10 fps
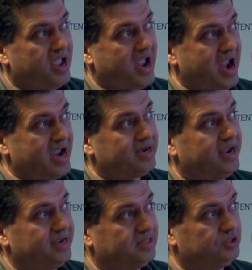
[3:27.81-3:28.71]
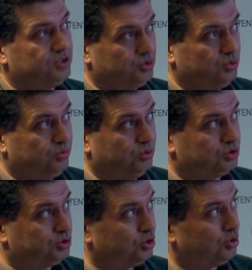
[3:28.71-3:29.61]
and hence you
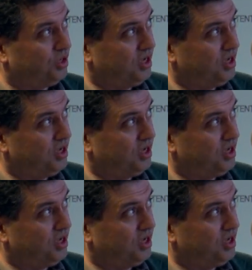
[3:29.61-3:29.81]
boost. So